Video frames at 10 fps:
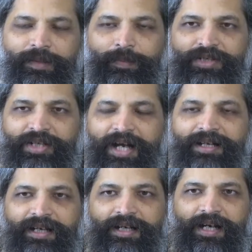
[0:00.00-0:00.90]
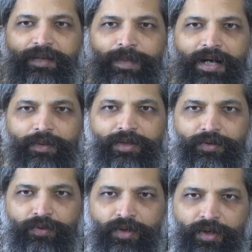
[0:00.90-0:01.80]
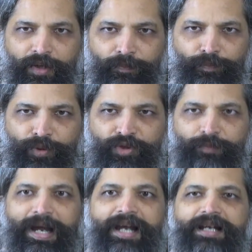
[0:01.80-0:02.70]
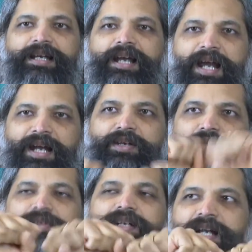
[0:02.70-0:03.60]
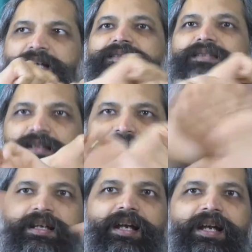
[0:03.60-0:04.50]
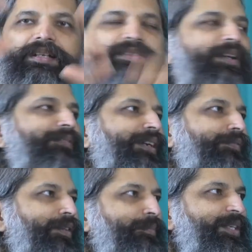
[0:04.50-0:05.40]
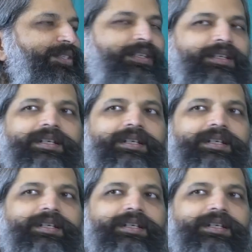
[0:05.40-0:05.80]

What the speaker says: But she had the occult power to push back and neutralize and dissolve that formation.